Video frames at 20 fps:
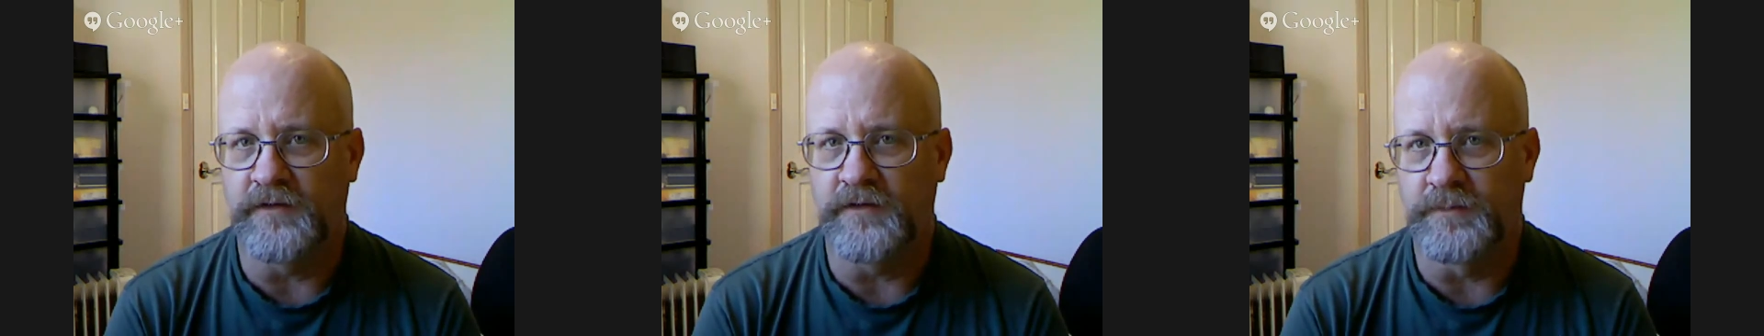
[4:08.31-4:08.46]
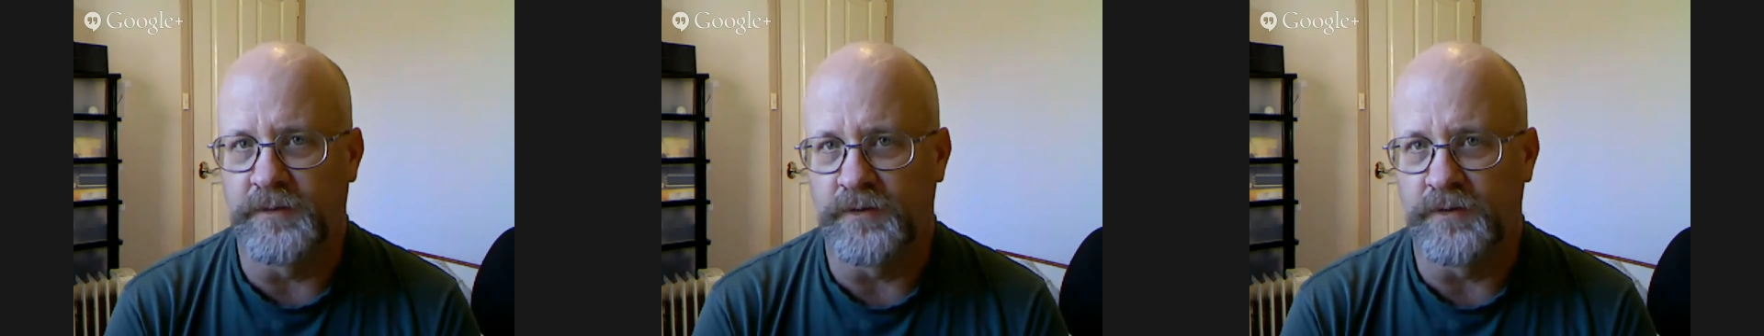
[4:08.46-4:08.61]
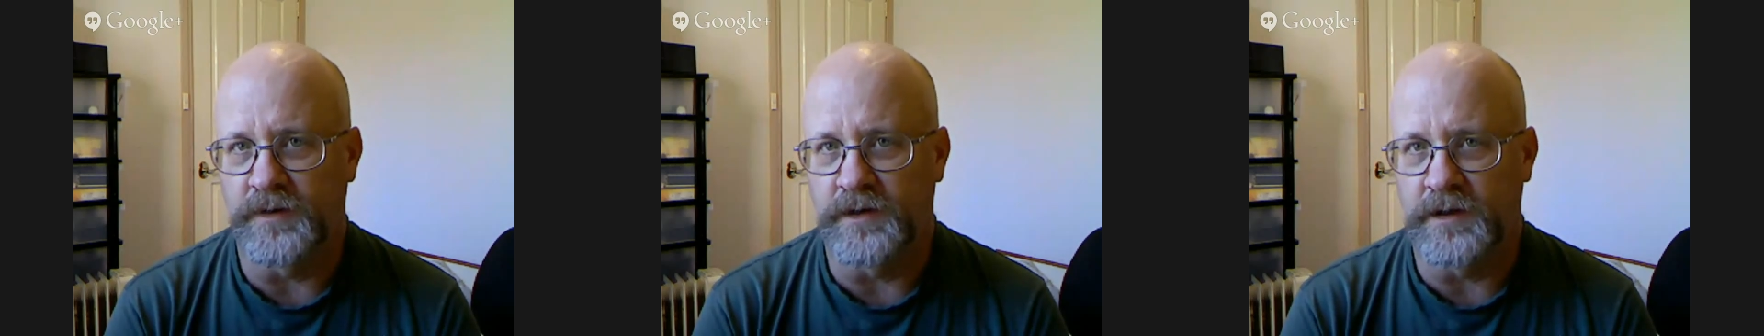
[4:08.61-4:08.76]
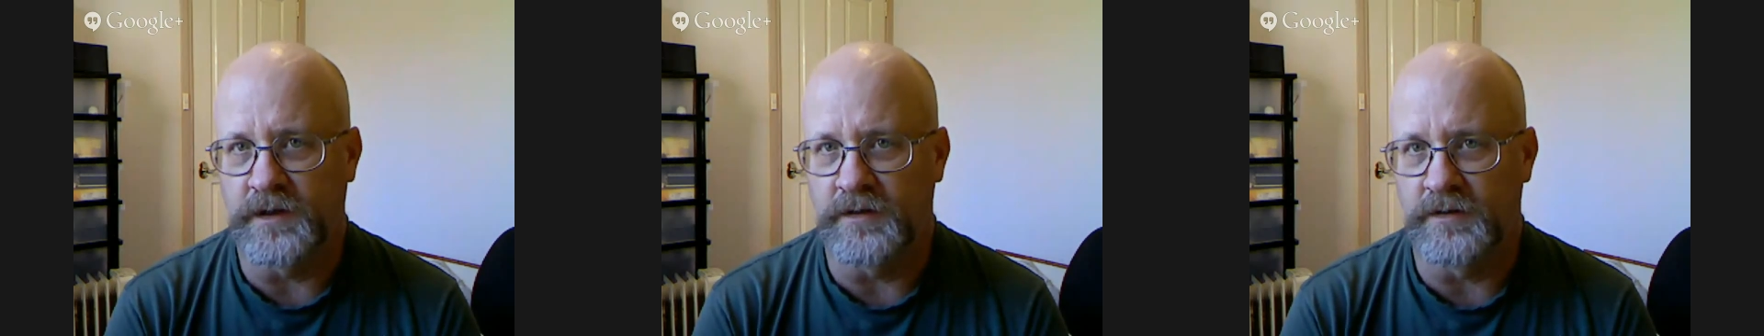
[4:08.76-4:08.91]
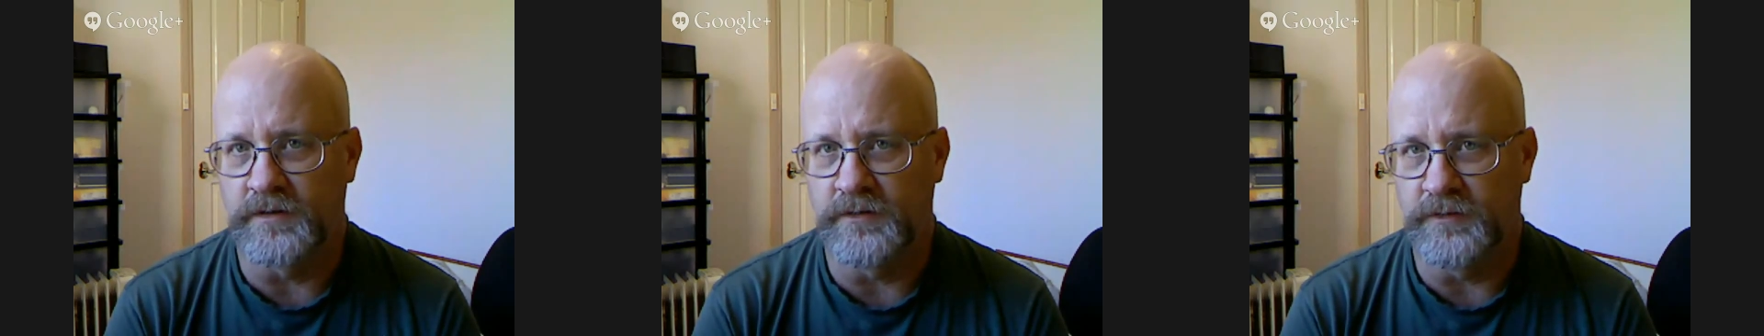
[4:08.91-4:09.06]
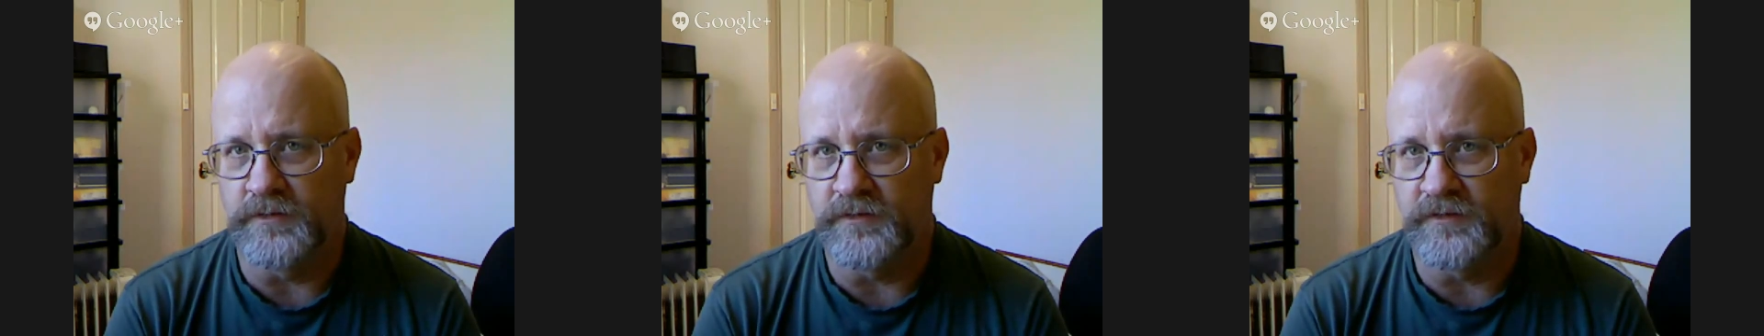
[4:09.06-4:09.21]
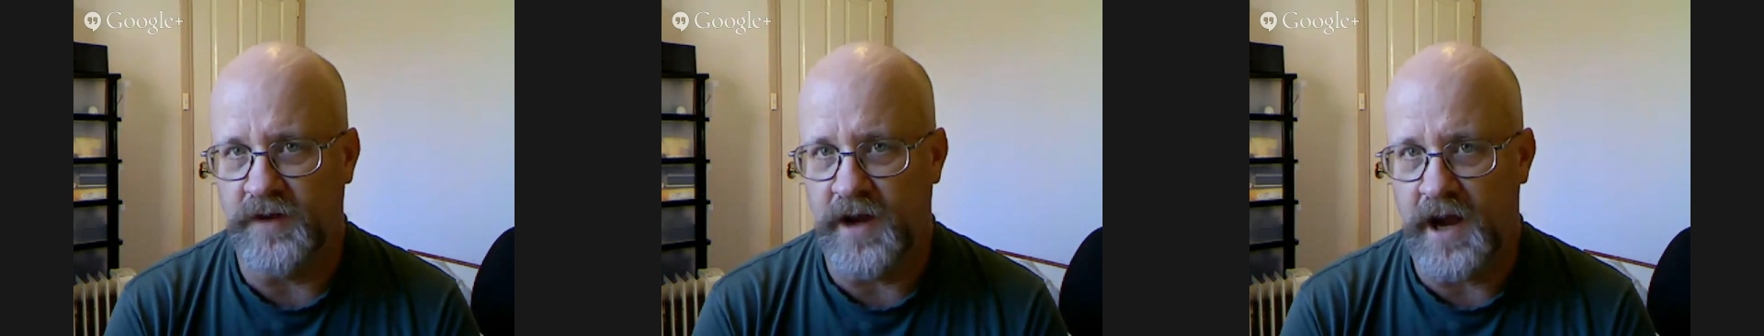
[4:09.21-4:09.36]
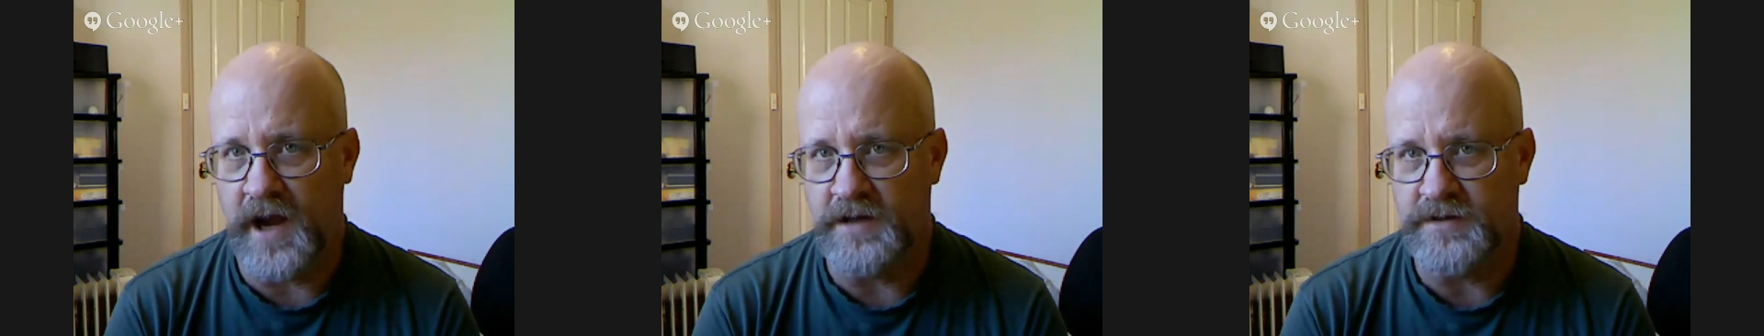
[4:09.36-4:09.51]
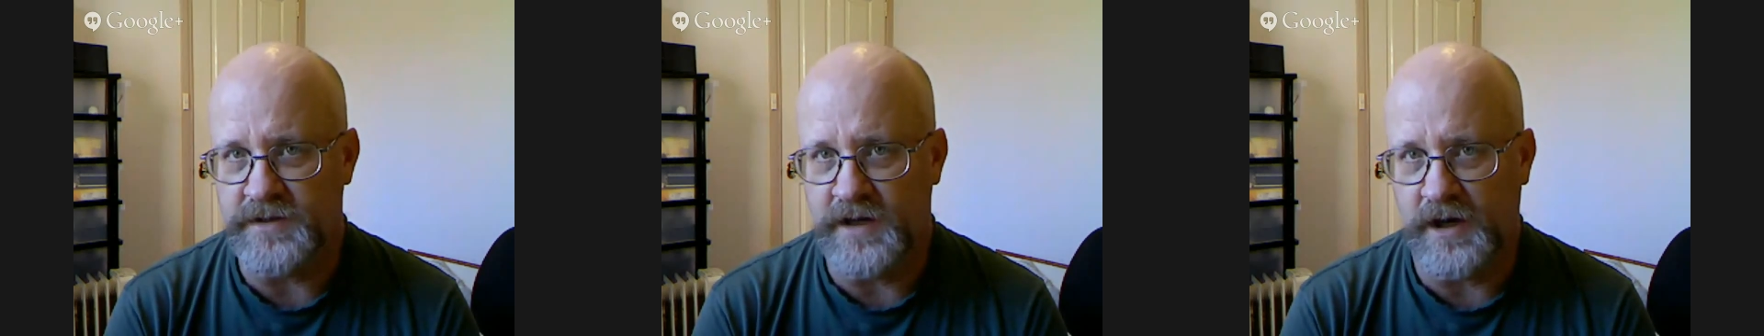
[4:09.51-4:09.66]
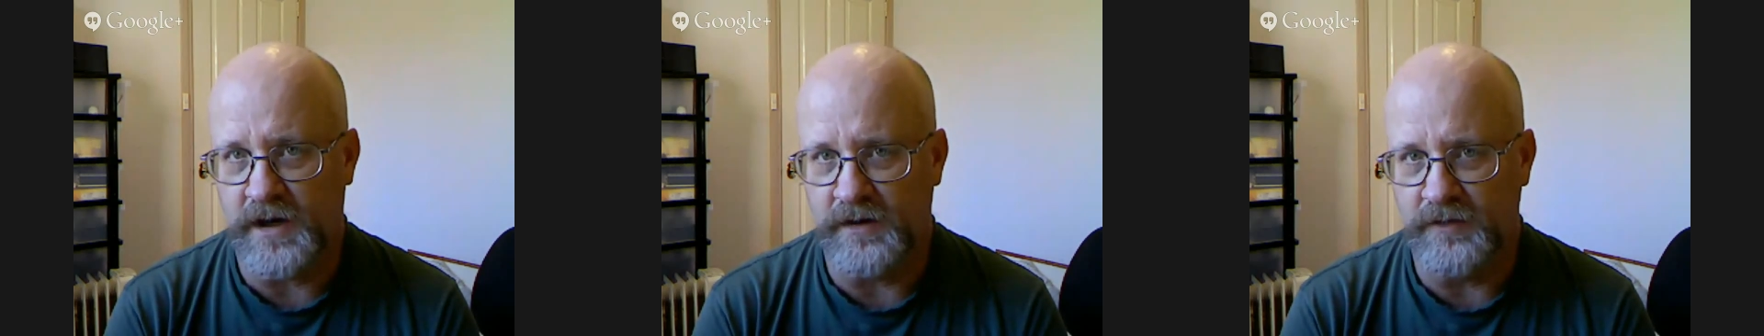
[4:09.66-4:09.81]
support includes
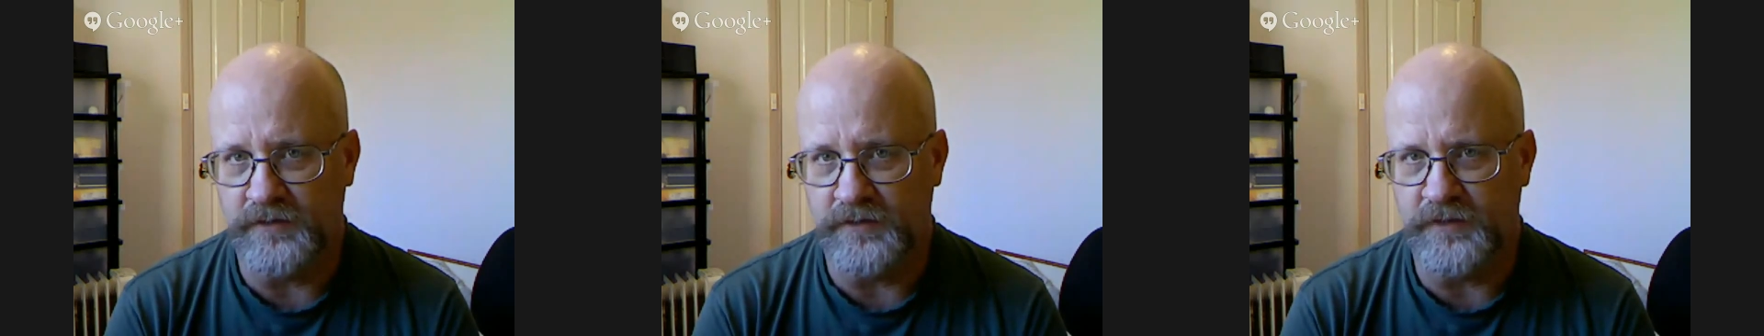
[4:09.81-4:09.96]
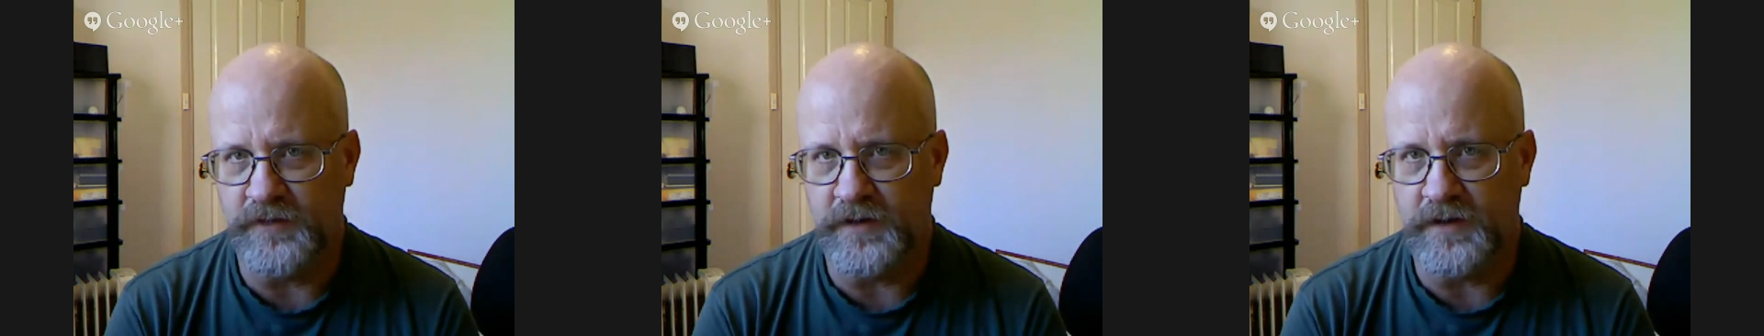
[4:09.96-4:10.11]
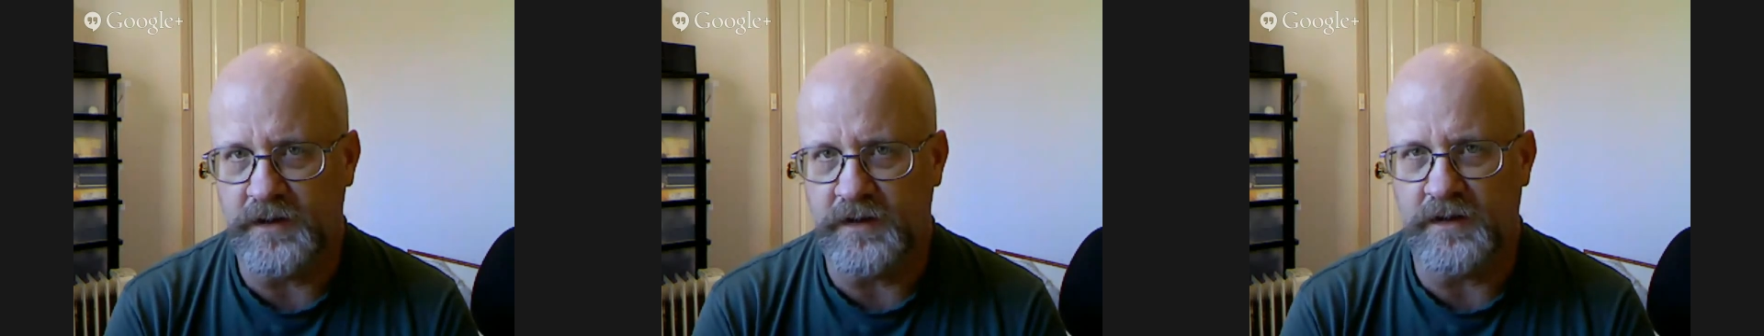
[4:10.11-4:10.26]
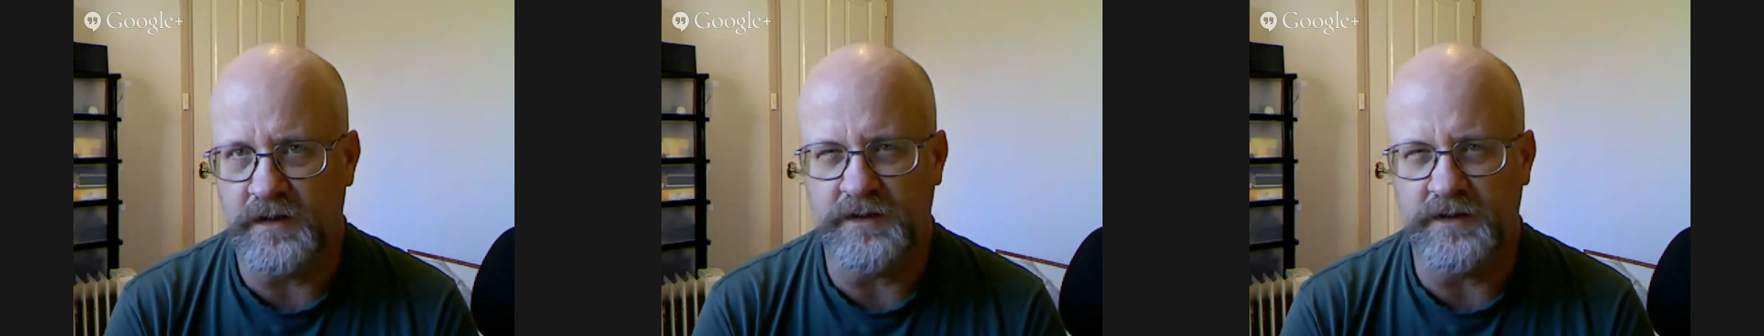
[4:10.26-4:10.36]
Azure hosting.